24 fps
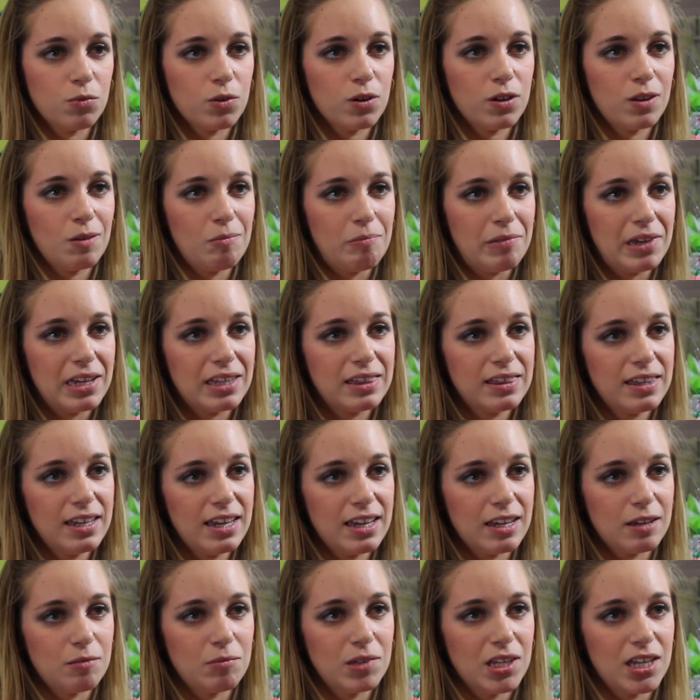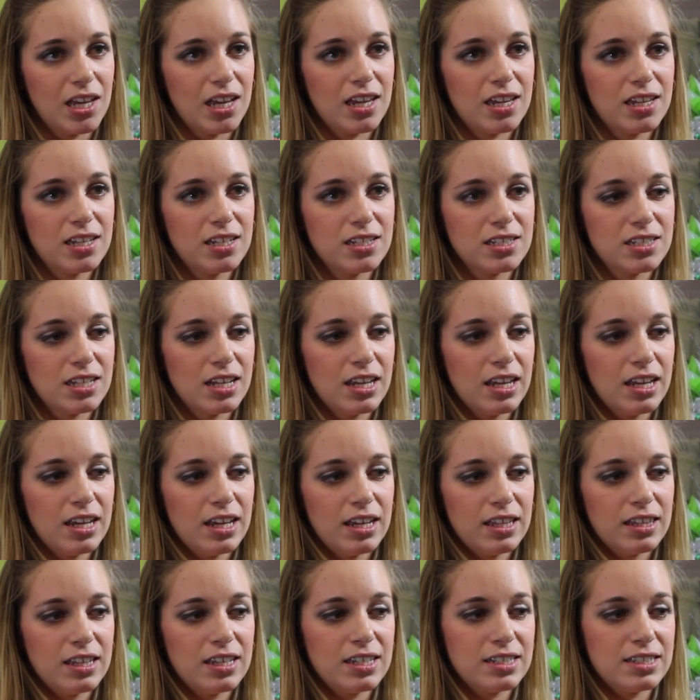were the big thing, because
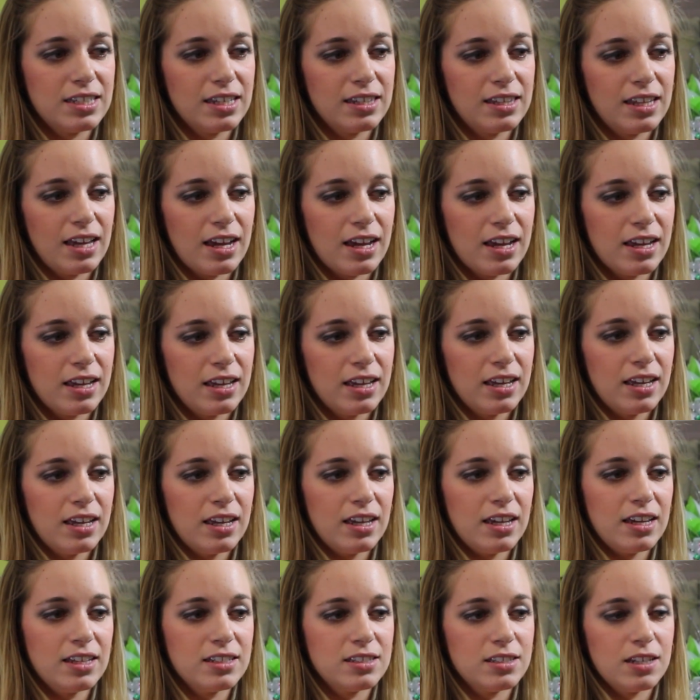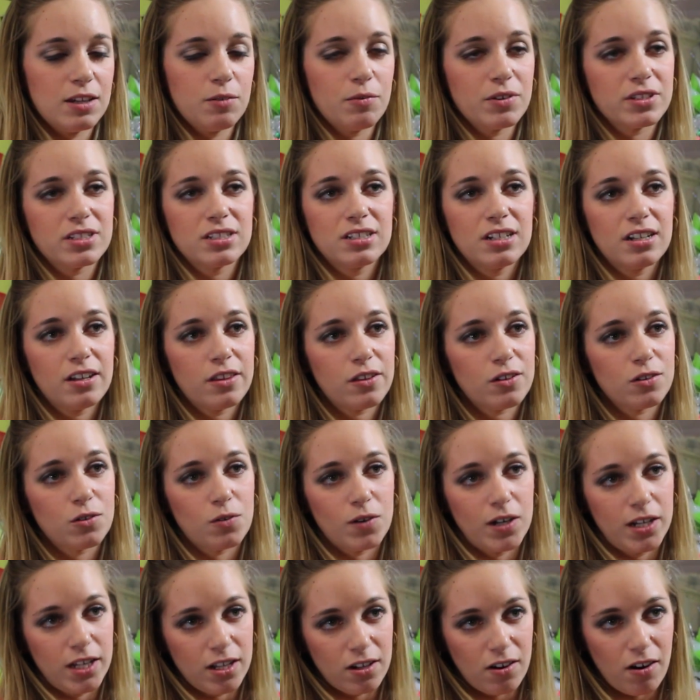they said that it wasn't another
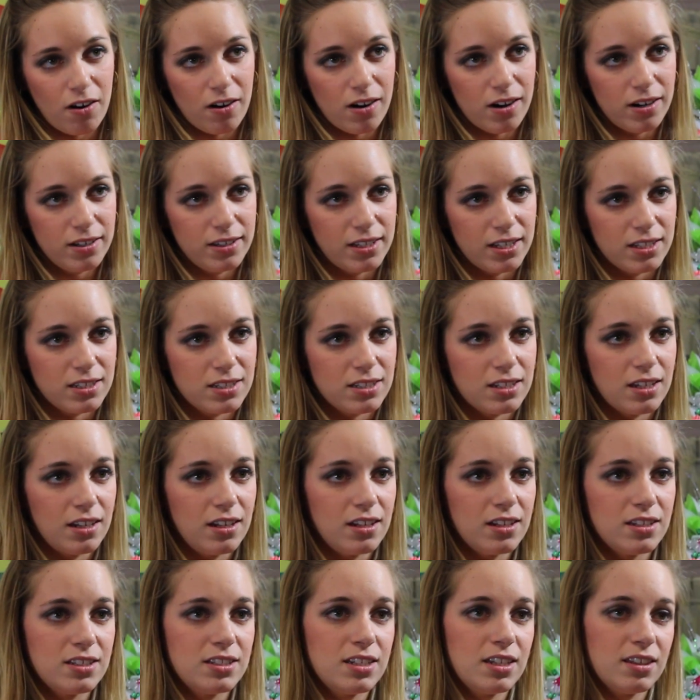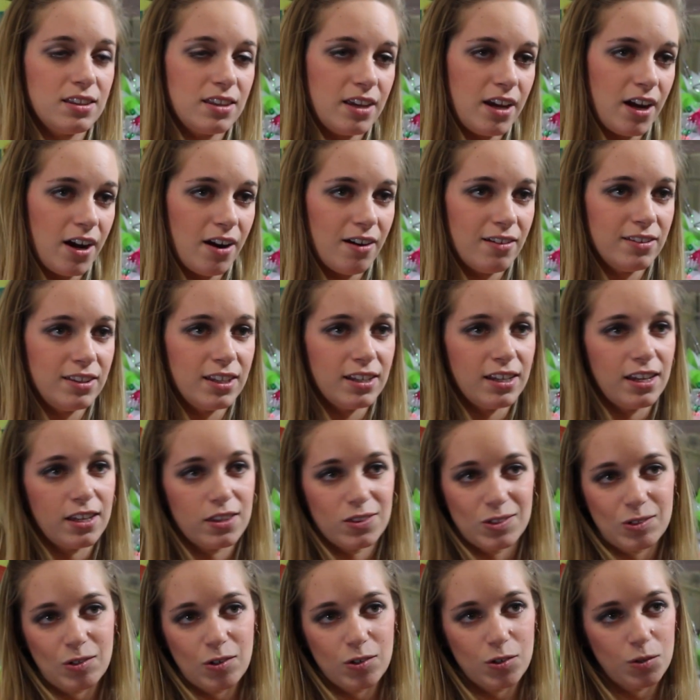greeting card that's going to sit there and then
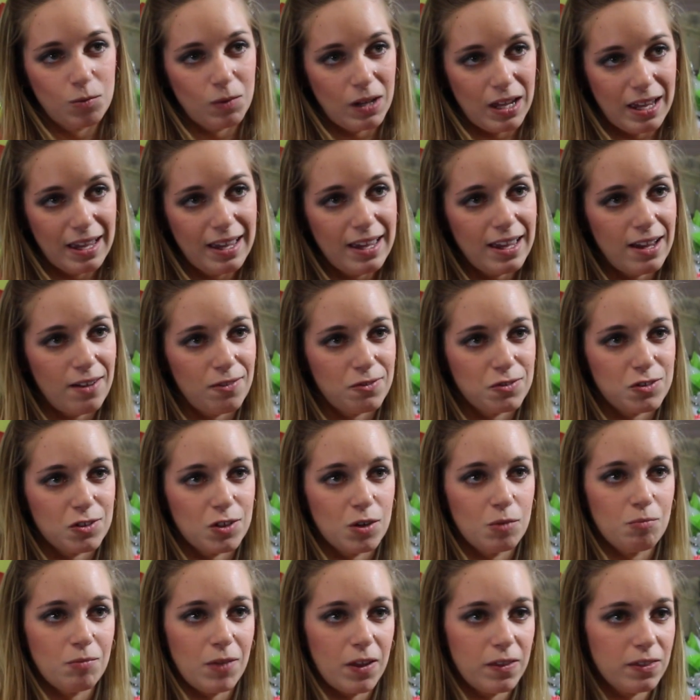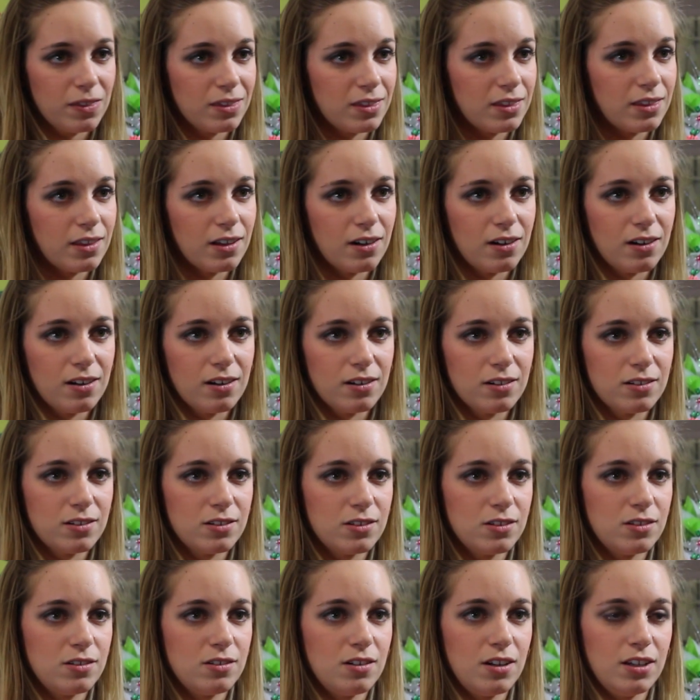get thrown away after a month or
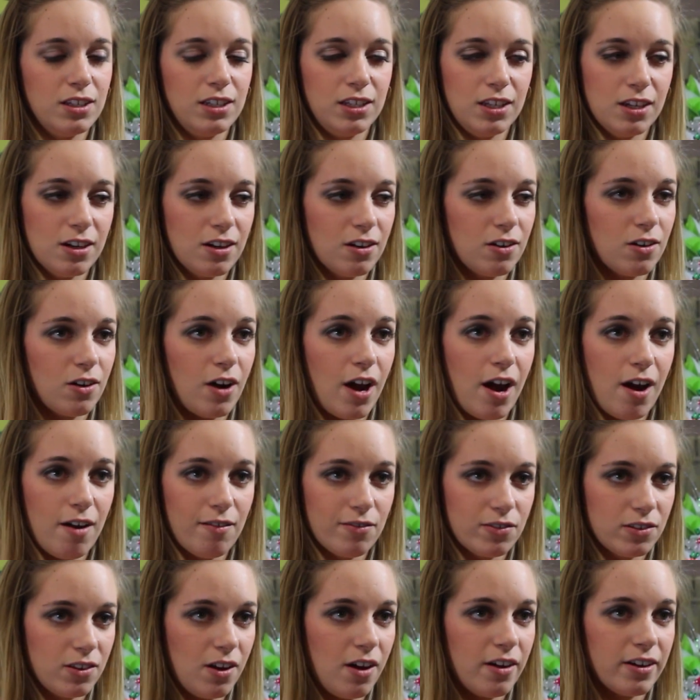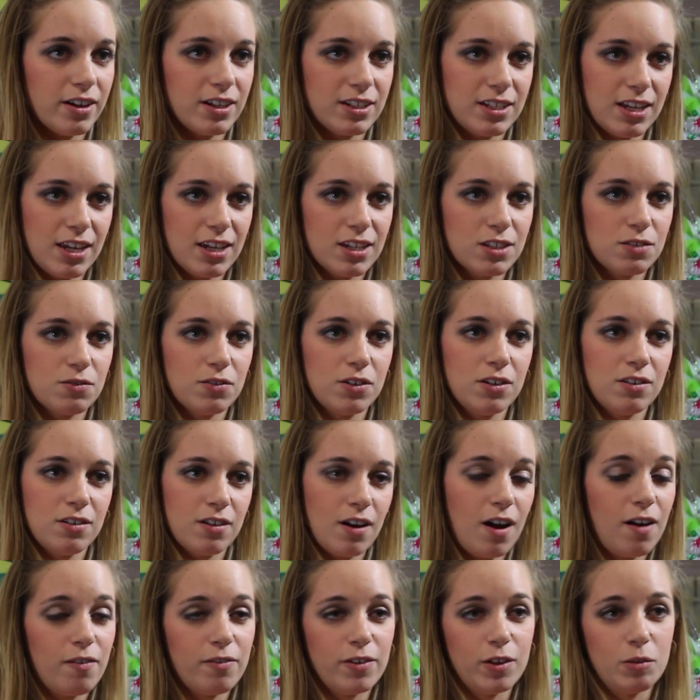a year, however long it takes for you to
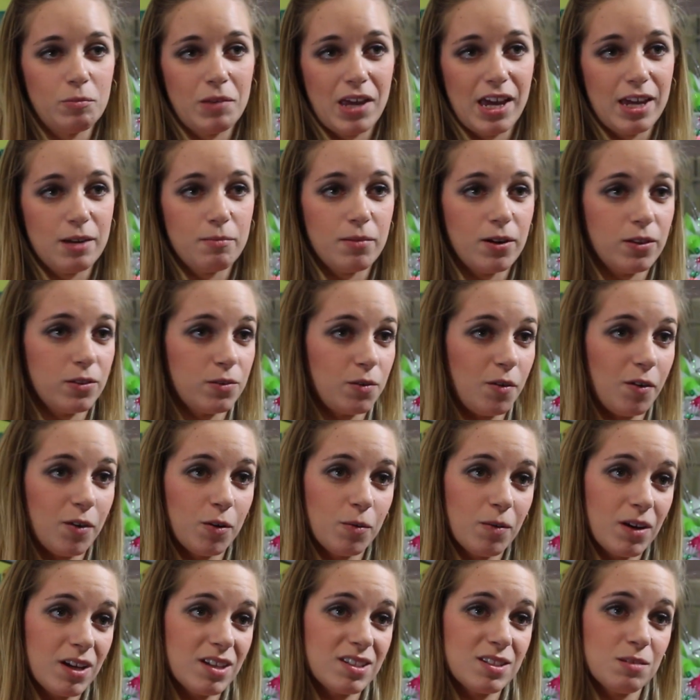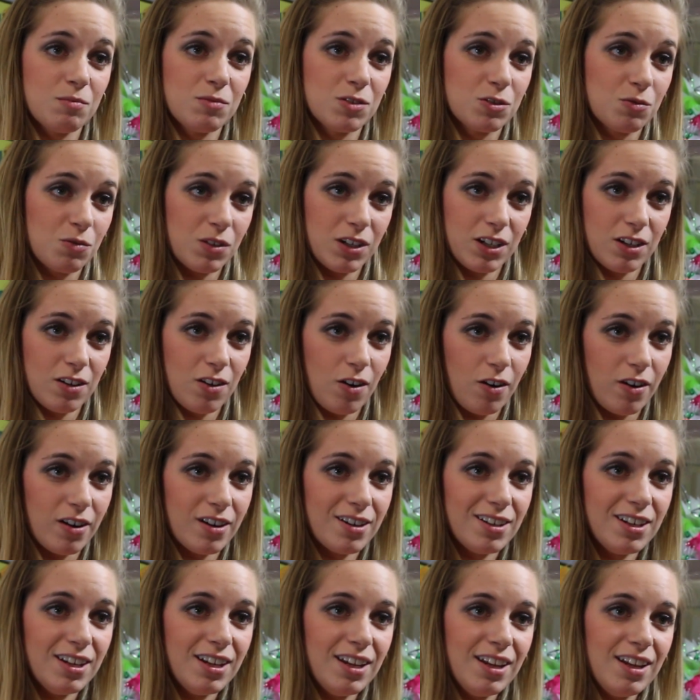not feel bad about throwing away someone's greeting card.